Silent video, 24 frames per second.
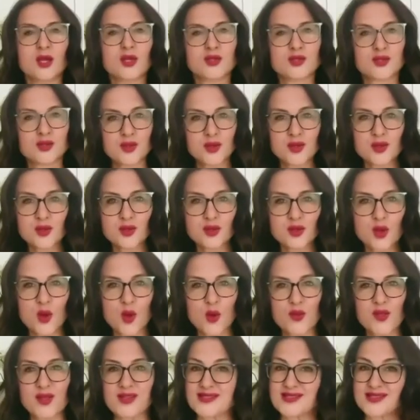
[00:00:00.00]
Do you know
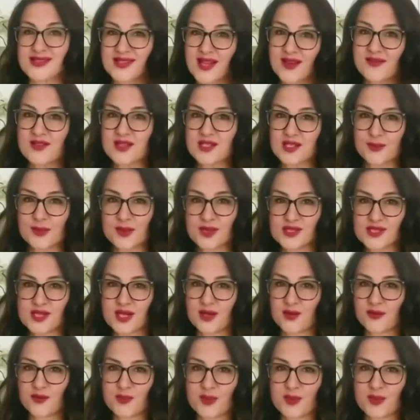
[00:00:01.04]
that 70% of